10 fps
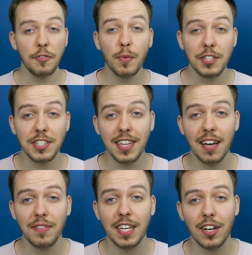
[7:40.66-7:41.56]
If you want to see
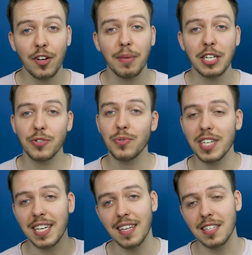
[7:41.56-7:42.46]
that video, make sure to
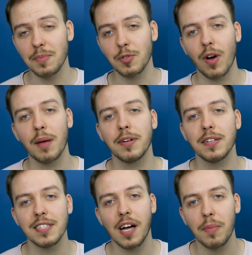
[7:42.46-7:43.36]
hit that subscribe
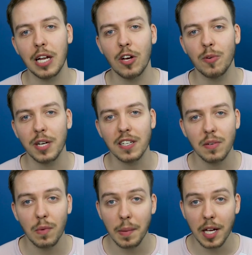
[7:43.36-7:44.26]
button down below because it
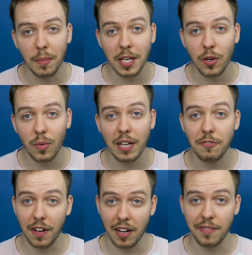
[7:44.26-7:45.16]
will be coming your way
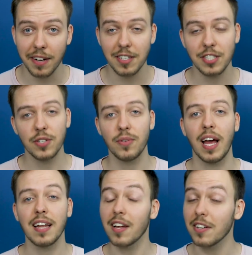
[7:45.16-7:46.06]
very, very soon.
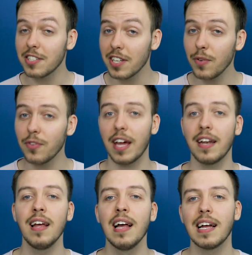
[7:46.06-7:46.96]
And until
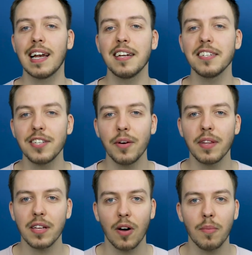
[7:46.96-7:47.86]
then, let us know in
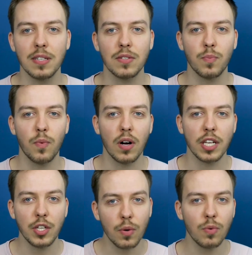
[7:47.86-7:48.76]
the comments
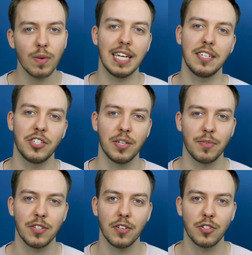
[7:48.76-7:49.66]
what your relationship
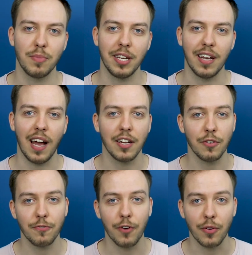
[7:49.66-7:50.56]
with social media and your
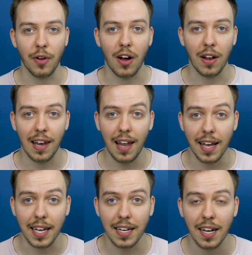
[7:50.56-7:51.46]
phone are
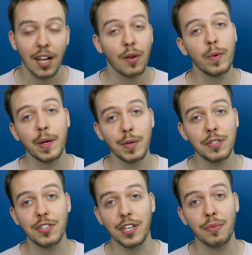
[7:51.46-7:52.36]
like. We will
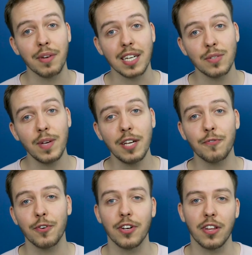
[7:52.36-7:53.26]
see you next week
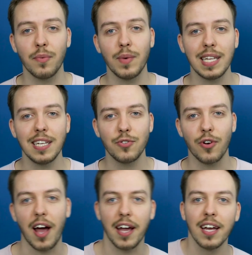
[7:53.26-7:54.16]
for another weekly
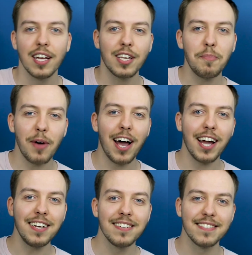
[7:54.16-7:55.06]
try. Goodbye!